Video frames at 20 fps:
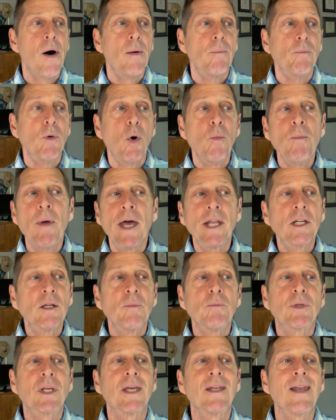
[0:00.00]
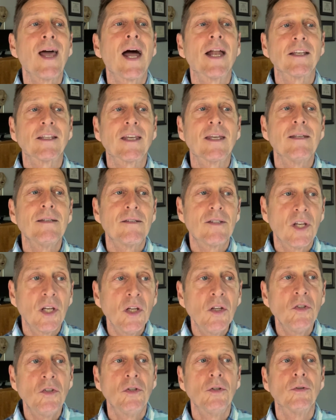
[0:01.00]
Momentum cannot
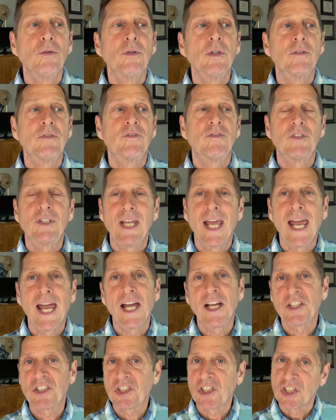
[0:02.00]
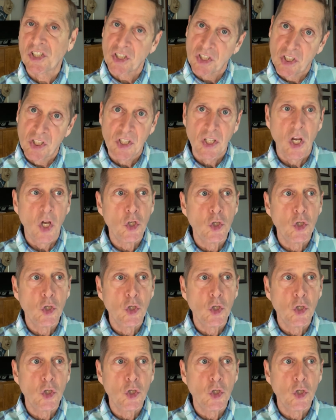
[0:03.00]
continue if tasks